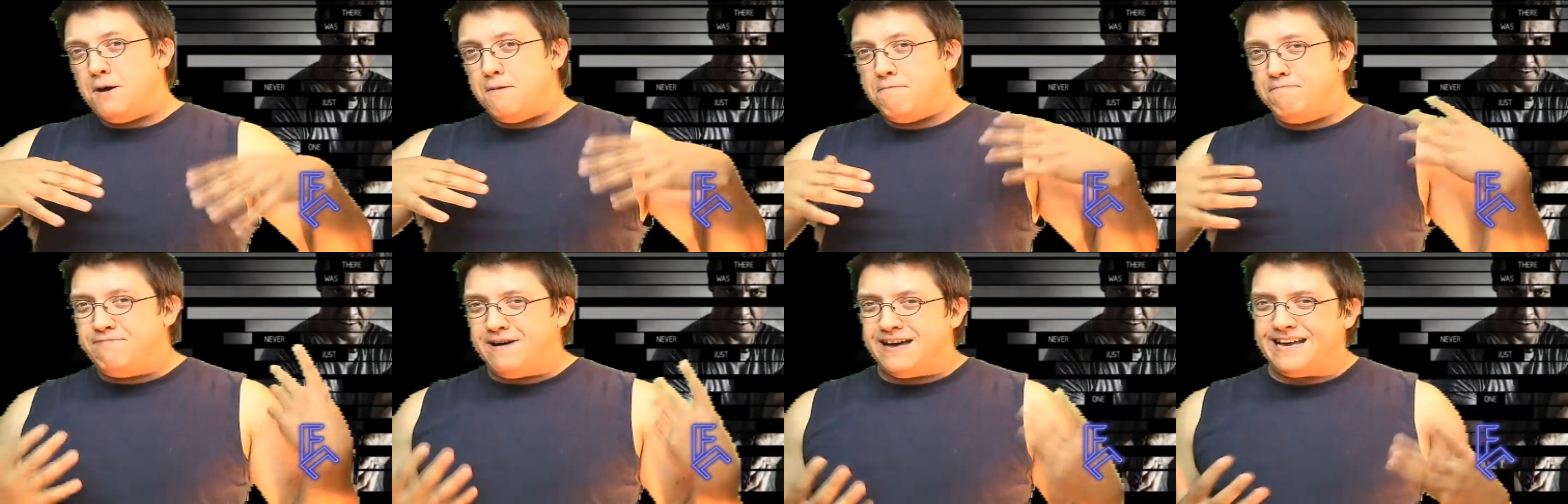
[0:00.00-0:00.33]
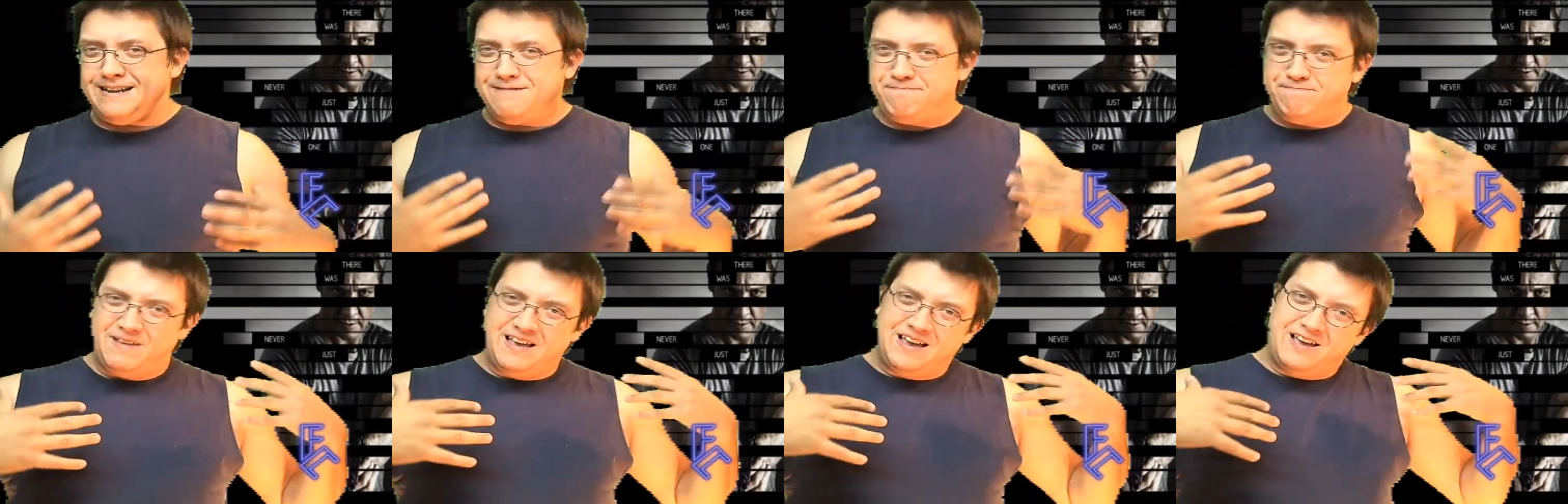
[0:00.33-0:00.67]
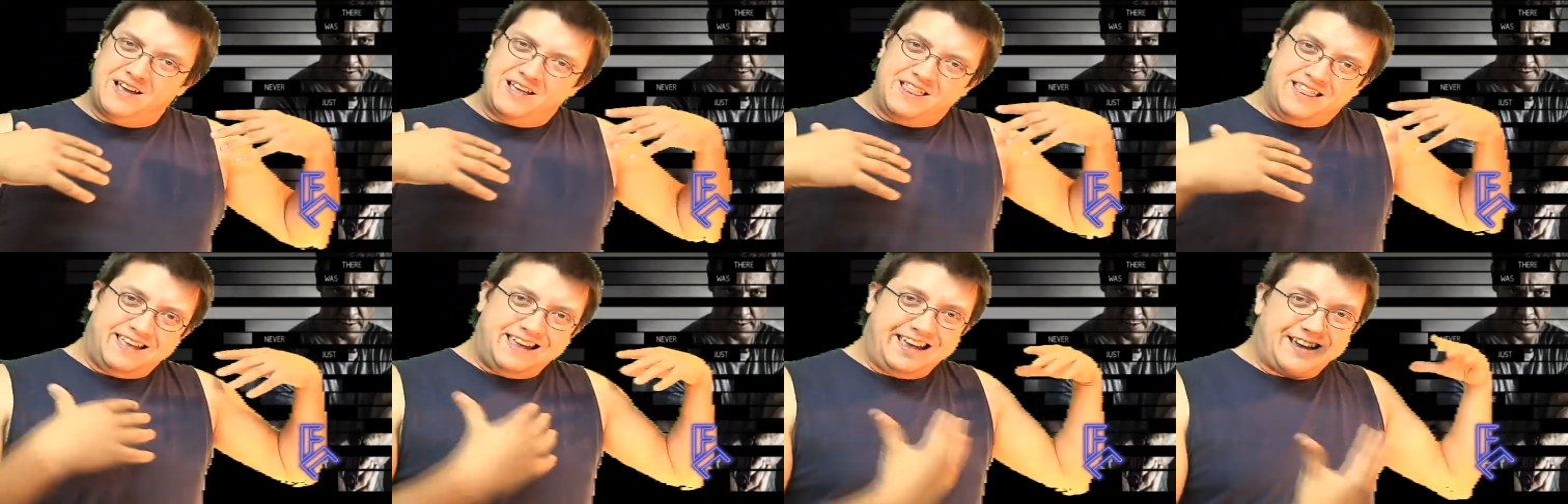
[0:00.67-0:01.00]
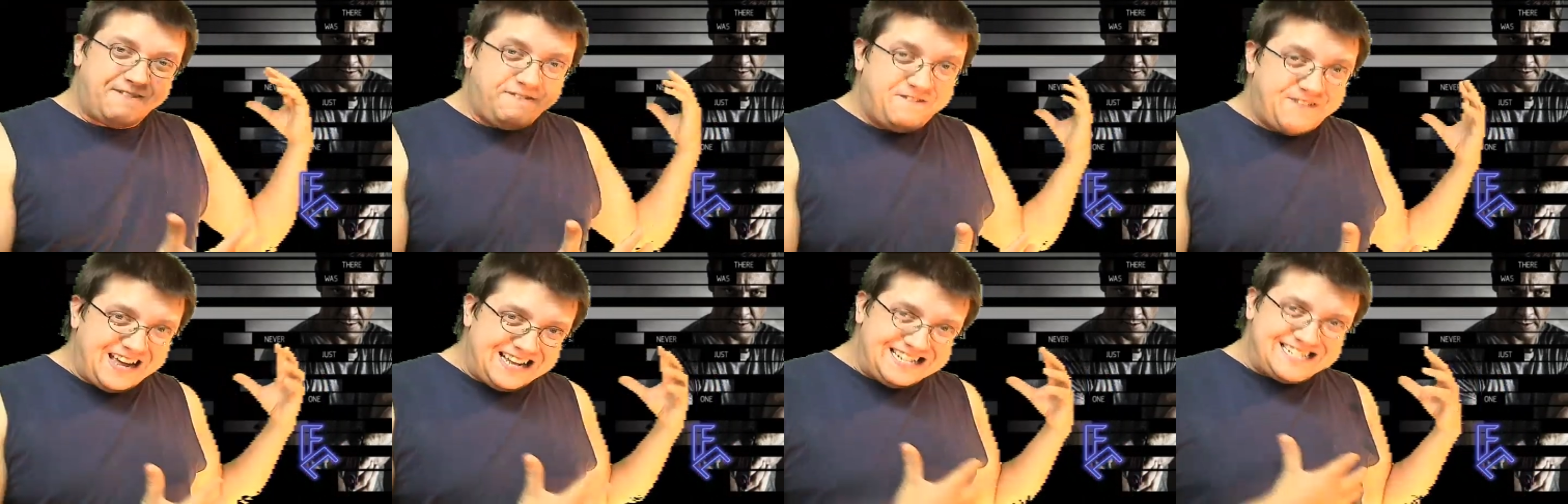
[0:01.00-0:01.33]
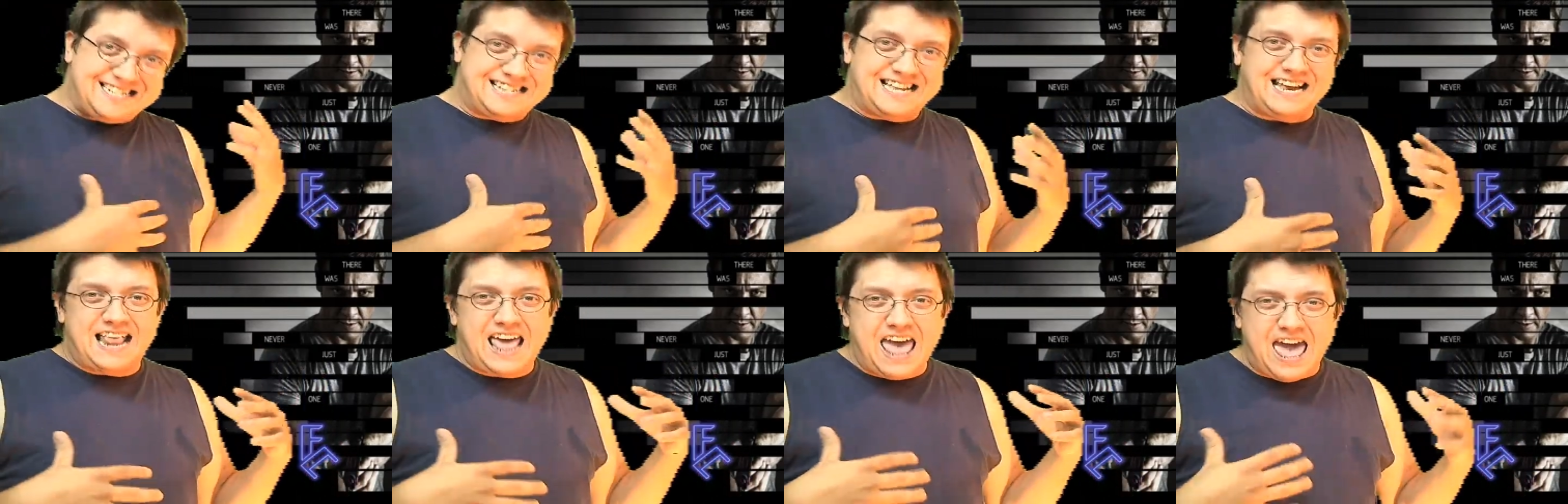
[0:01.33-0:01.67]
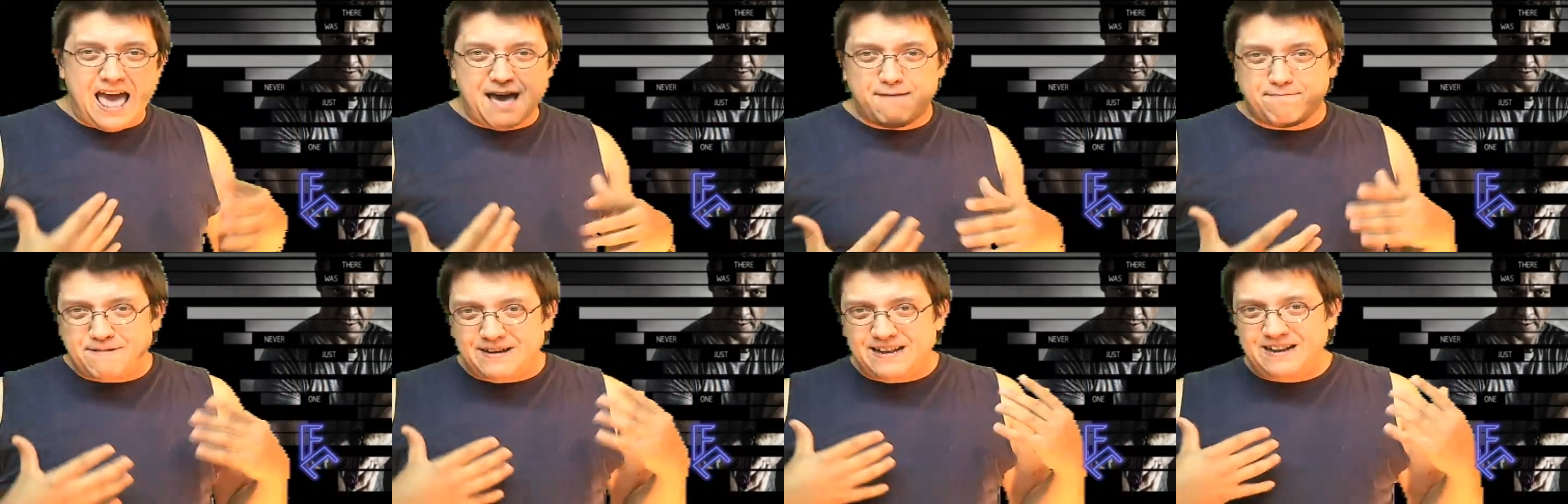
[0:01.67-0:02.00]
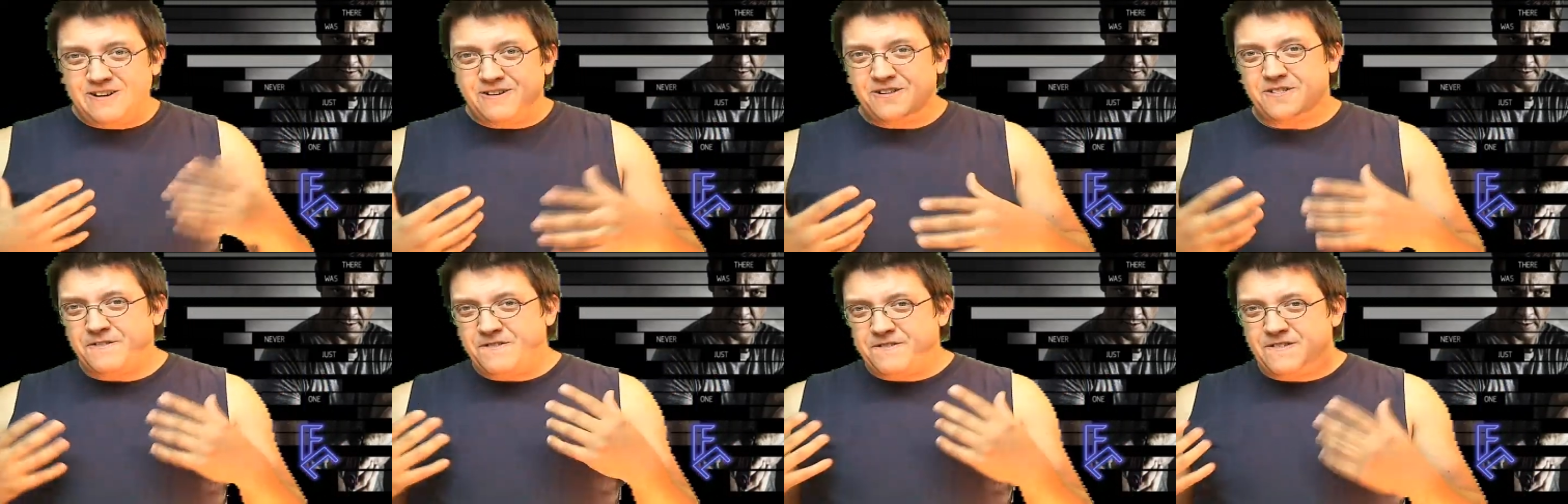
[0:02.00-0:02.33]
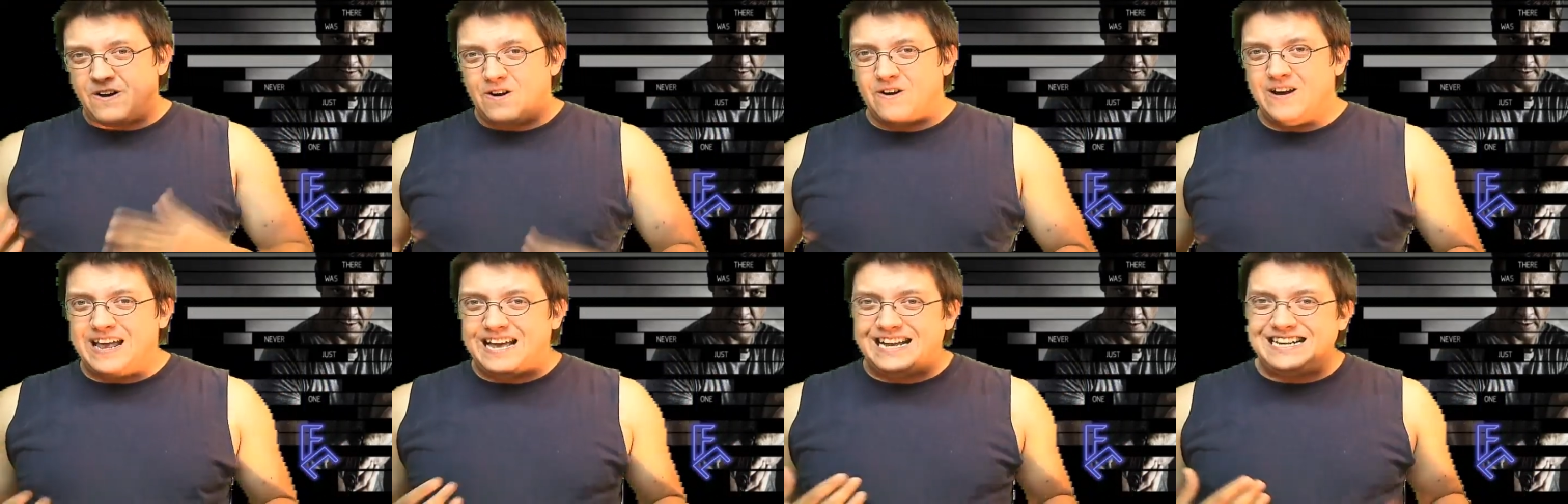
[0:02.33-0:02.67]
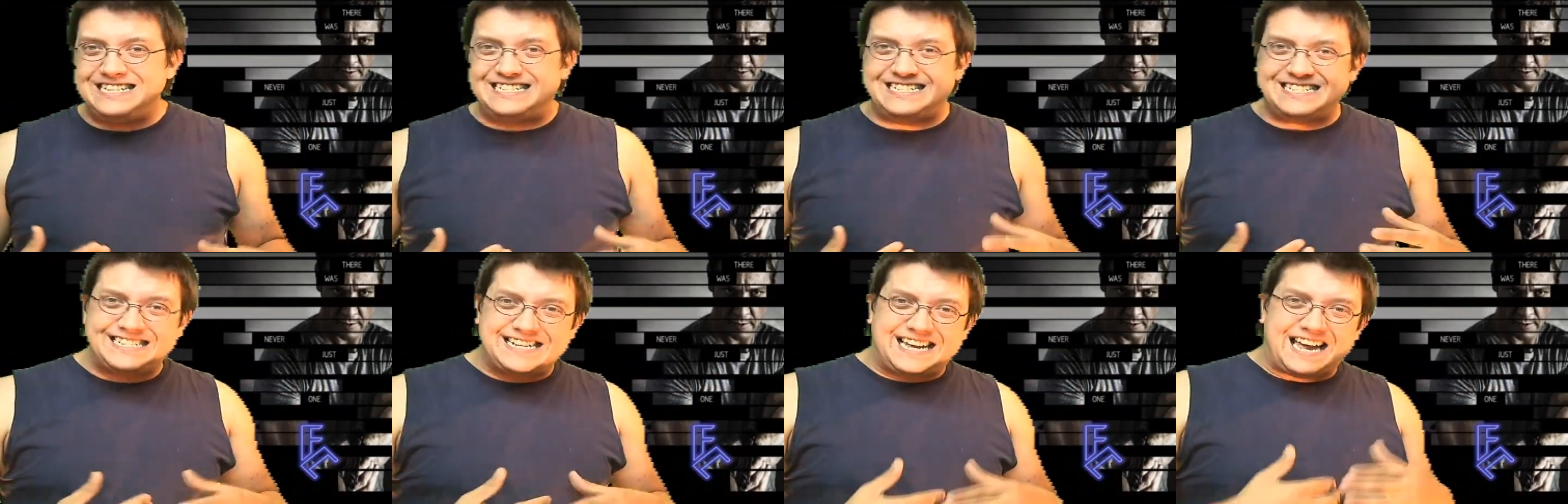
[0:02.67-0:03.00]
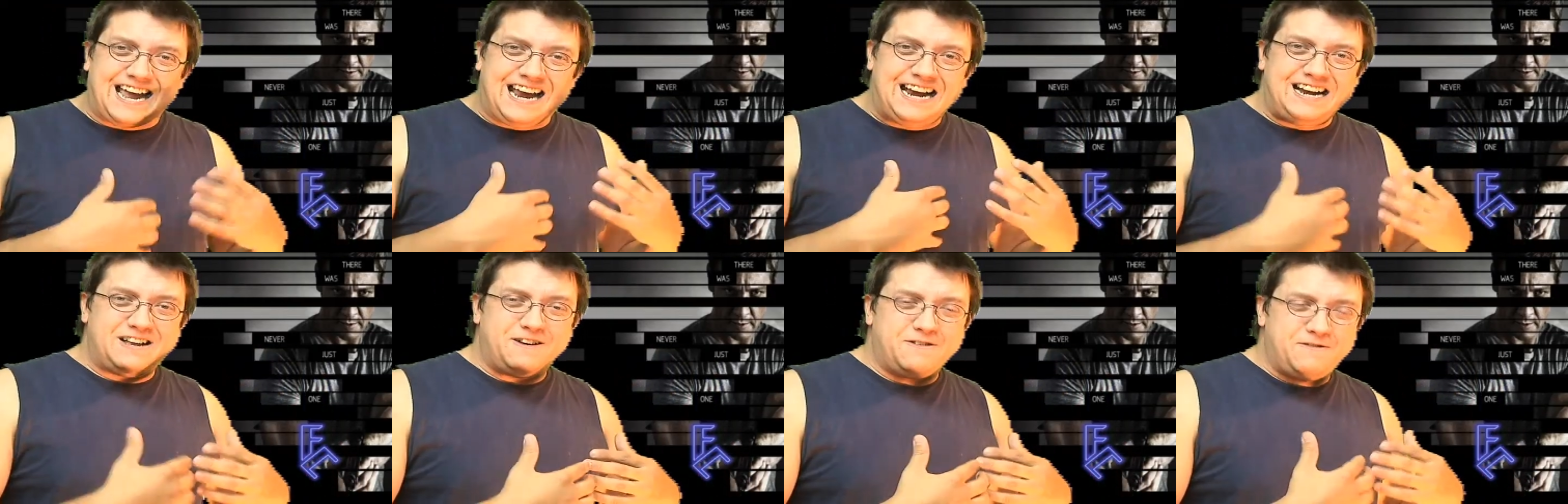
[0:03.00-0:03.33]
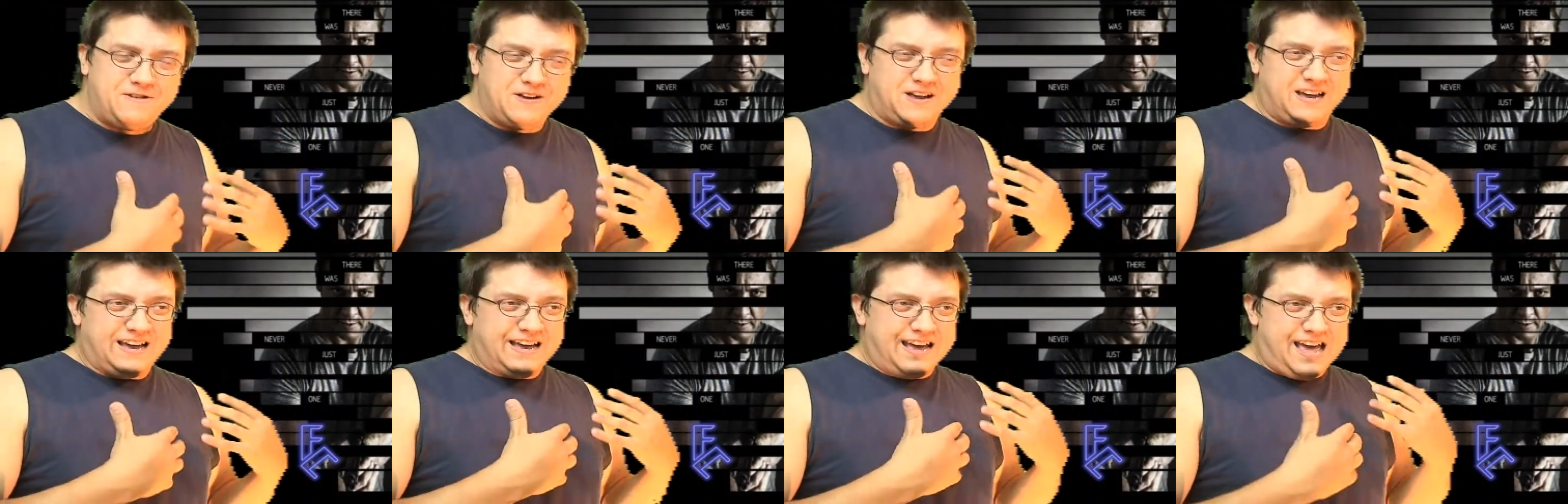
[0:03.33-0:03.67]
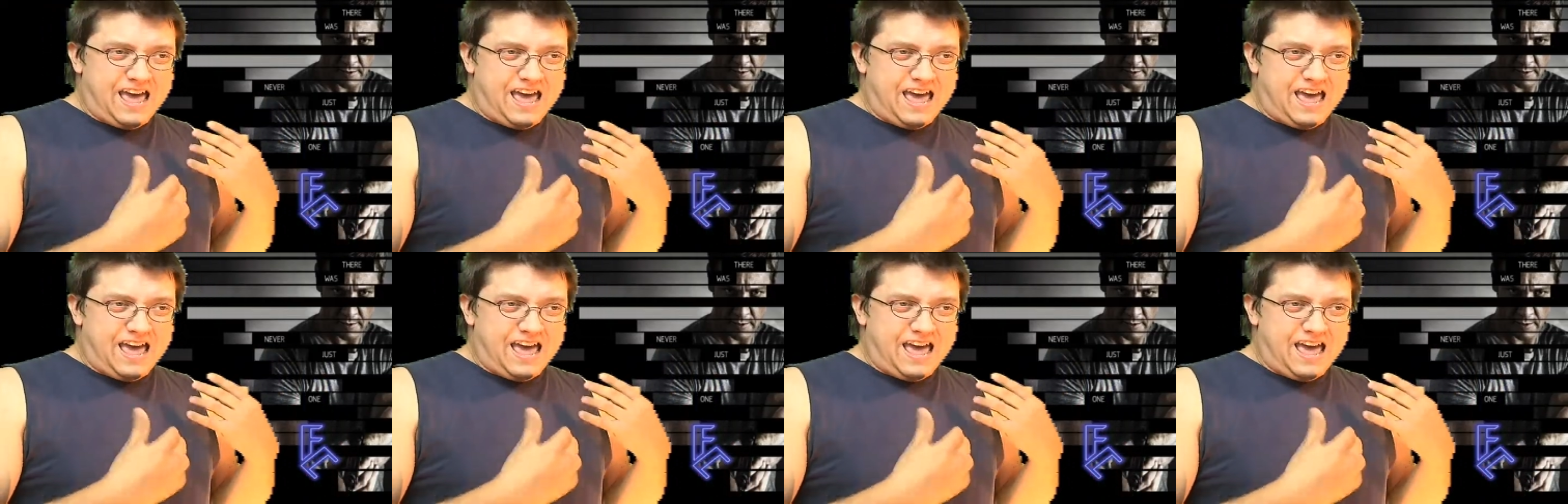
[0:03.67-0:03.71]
but the events that happen near the very end just kind of